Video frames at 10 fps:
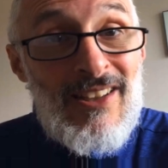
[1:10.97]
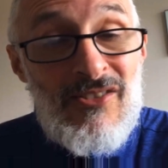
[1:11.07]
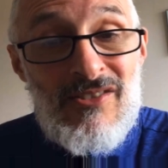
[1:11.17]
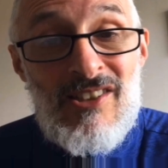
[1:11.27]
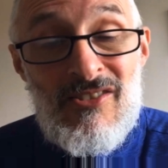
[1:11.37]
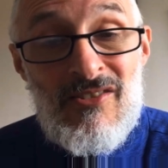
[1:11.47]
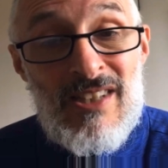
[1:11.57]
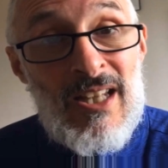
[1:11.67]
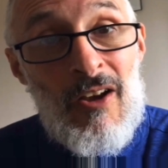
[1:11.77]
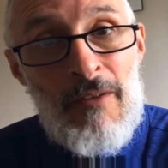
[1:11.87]

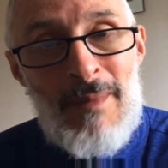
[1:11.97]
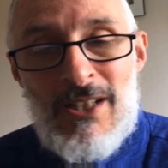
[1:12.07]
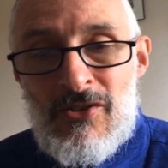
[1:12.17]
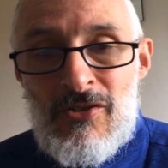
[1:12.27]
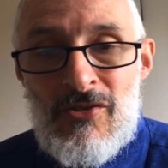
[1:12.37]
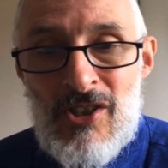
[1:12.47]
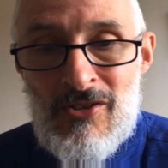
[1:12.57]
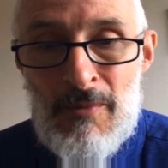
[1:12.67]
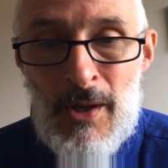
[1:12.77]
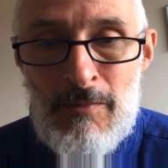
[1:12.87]
consistency that I mentioned
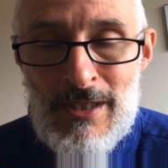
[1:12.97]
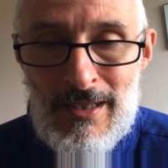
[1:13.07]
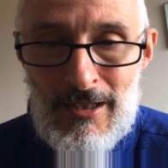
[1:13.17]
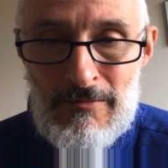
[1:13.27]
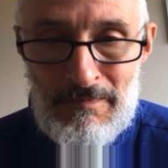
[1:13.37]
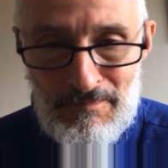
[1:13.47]
just a moment ago.